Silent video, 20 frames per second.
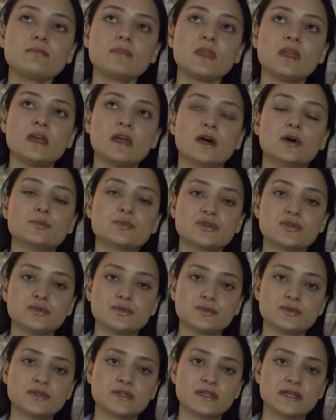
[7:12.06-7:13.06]
helps
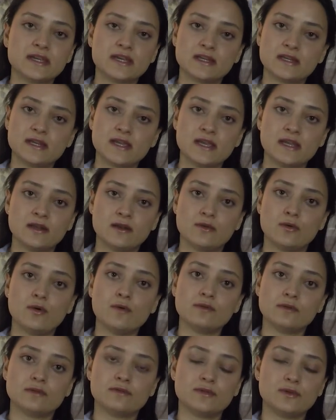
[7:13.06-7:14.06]
you to get an
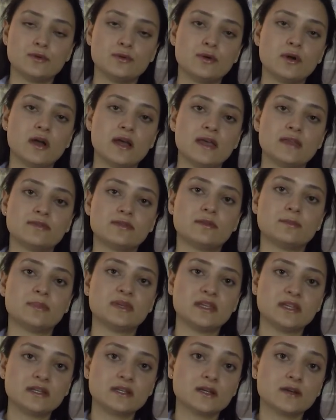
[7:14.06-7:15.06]
overview at the
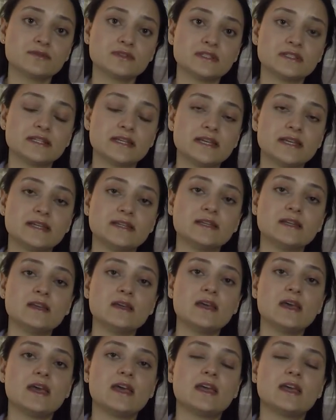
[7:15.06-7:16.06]
beginning of the day,
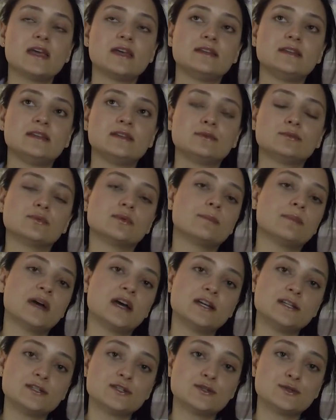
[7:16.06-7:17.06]
and it
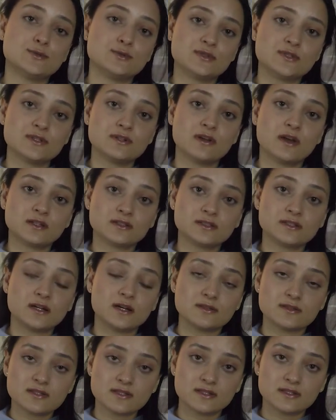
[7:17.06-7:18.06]
reminds you to not
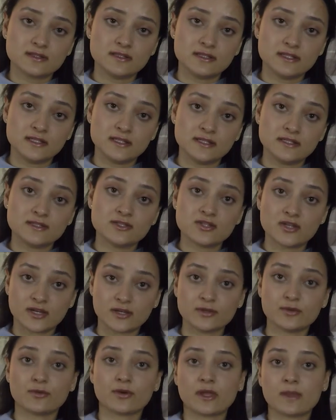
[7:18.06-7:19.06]
constantly
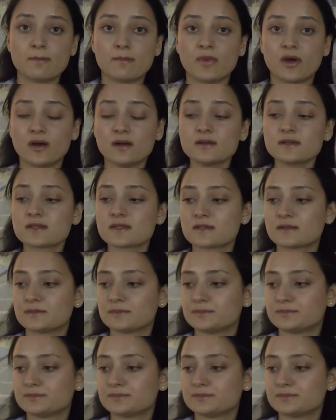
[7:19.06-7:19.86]
check your inbox.